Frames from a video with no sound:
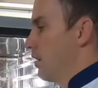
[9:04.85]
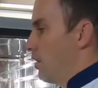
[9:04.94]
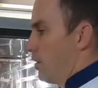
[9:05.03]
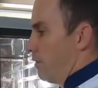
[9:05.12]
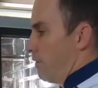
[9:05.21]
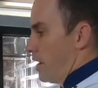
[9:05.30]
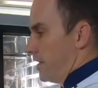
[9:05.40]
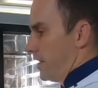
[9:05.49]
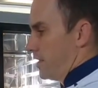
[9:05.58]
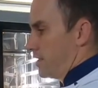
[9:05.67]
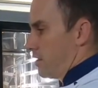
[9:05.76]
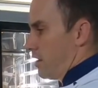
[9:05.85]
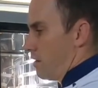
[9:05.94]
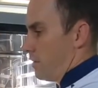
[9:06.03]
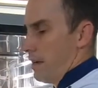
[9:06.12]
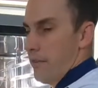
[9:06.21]
On the right hand
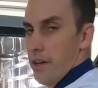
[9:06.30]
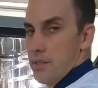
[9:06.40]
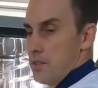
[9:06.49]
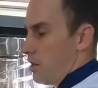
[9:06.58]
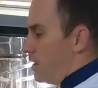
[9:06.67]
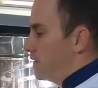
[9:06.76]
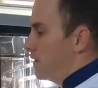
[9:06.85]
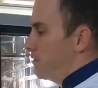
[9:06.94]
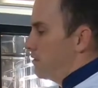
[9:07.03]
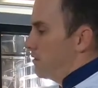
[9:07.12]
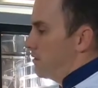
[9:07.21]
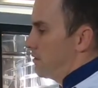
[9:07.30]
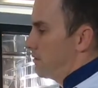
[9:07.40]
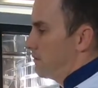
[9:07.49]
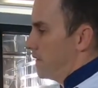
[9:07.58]
side we have our side dishes,